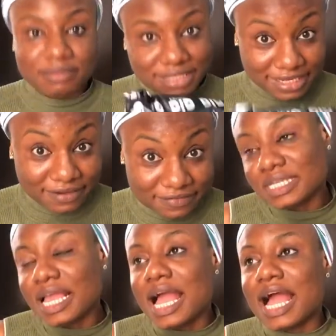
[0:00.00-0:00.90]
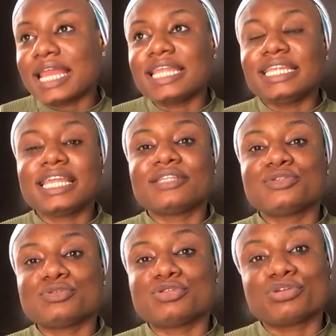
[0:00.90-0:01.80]
gift and I needed
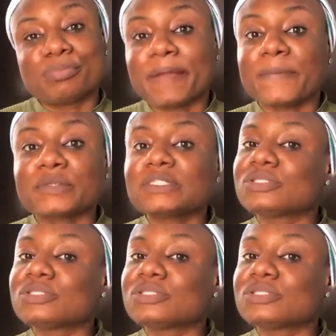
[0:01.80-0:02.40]
to show my boss,